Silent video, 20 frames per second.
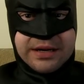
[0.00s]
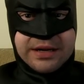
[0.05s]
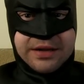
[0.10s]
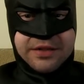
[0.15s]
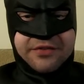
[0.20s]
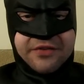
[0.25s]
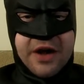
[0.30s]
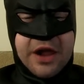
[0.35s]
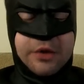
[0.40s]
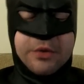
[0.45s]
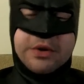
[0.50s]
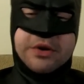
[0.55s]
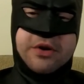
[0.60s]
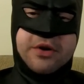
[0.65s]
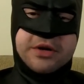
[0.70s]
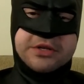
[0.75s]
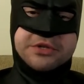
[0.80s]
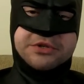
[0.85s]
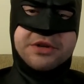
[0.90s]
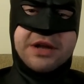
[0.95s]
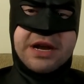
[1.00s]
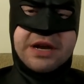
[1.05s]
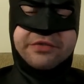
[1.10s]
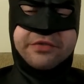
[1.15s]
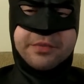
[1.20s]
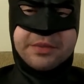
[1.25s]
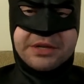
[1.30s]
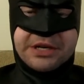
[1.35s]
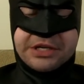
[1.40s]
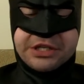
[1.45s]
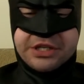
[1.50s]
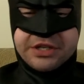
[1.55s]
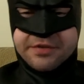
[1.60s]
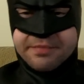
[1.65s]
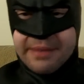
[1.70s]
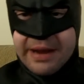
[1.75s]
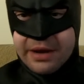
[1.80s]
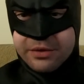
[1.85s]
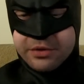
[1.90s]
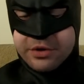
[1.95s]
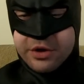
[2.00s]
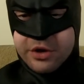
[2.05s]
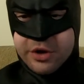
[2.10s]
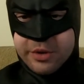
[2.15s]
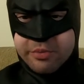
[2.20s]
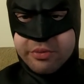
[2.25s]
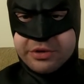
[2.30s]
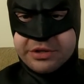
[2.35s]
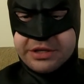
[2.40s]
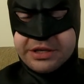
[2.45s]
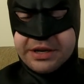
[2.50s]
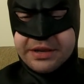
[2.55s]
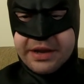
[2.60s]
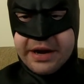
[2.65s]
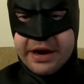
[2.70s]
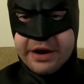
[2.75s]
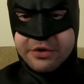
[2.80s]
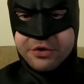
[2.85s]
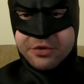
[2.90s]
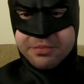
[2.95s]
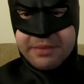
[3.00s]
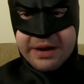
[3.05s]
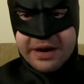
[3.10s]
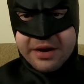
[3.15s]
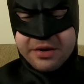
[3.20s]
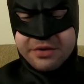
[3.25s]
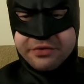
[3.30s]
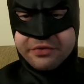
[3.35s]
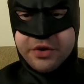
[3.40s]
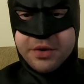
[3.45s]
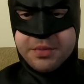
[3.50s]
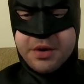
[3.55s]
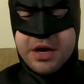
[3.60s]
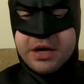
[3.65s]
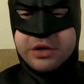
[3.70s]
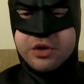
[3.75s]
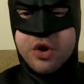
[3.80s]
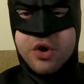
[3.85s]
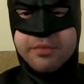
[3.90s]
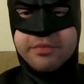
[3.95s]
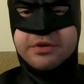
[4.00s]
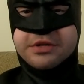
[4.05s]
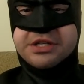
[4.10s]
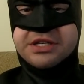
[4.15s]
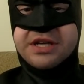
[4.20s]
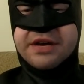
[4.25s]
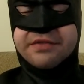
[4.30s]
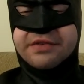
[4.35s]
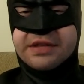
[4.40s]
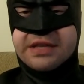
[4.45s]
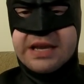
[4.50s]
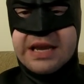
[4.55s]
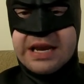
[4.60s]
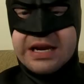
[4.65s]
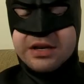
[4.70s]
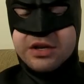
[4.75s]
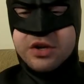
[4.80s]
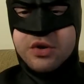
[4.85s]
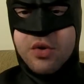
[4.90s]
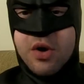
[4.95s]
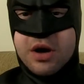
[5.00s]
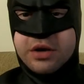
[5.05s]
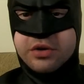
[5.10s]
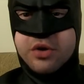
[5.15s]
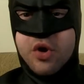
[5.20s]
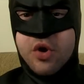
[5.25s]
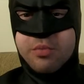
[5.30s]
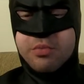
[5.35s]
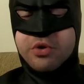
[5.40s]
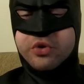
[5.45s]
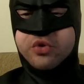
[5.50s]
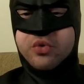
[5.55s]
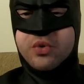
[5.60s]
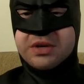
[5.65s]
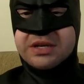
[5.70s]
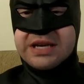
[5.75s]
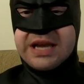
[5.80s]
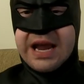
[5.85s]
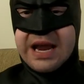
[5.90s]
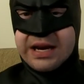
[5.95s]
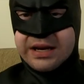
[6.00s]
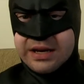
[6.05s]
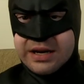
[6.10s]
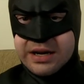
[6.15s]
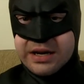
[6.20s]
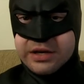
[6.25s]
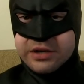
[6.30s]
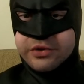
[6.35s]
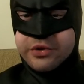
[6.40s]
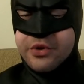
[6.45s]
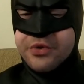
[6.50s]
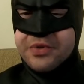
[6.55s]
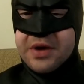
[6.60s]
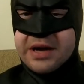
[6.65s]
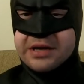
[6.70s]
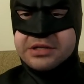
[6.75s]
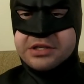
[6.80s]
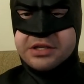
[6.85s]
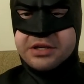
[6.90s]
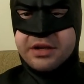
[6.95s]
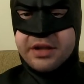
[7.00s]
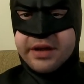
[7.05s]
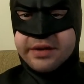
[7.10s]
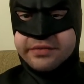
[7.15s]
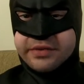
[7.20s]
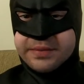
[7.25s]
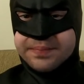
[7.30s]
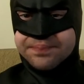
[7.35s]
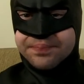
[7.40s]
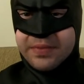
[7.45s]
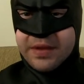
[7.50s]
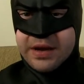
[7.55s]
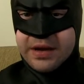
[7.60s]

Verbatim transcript: The following calls are taken from editions of Mail Call, printed in the Herald-Mail from October seventeenth to October twenty-eighth, two thousand eleven,